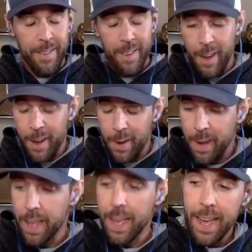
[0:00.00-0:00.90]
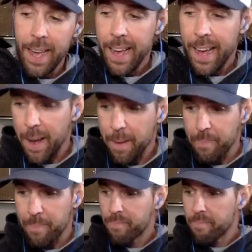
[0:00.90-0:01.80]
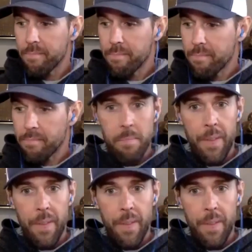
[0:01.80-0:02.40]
So, um, I